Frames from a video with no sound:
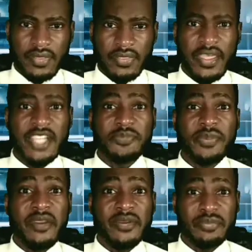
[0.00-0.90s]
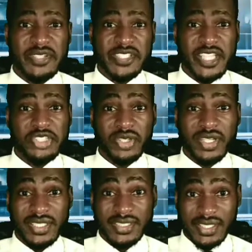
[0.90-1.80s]
The aspiring presidential
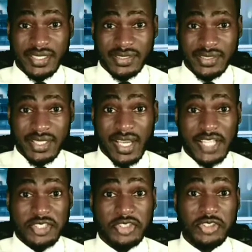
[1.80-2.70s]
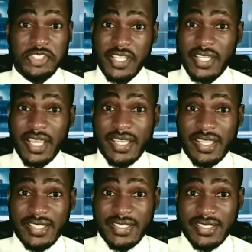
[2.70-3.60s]
candidate has also said that he
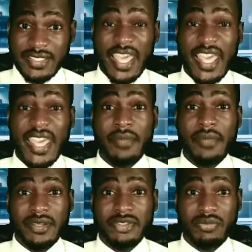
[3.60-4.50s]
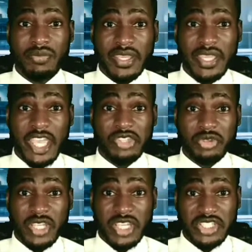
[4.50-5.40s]
is aiming to make
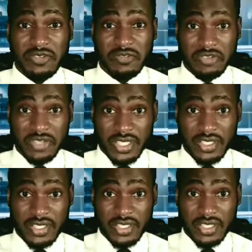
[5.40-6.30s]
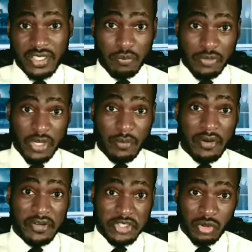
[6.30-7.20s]
education free from primary
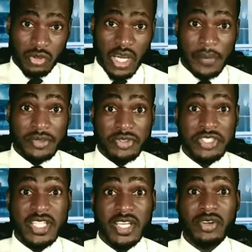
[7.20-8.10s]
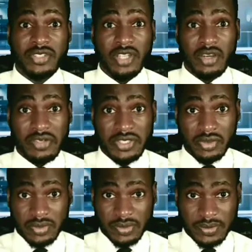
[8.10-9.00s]
school up to secondary
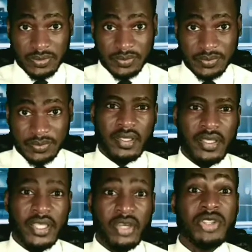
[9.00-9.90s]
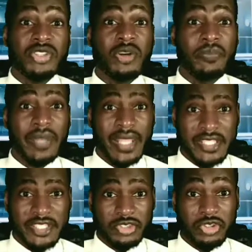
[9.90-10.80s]
school. He also
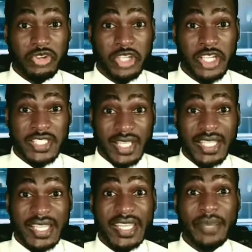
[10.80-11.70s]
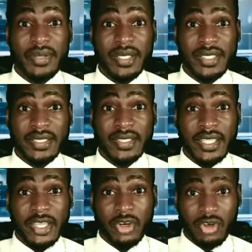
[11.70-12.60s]
pledged to create an enabling
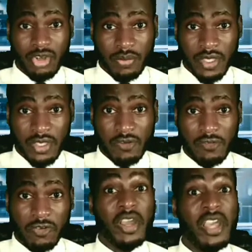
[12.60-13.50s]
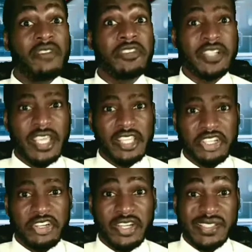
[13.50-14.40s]
economy for every
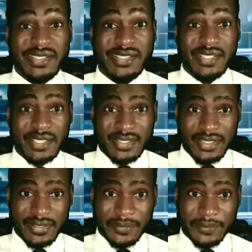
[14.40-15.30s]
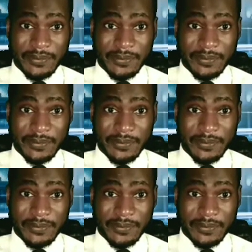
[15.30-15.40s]
Nigerian citizen.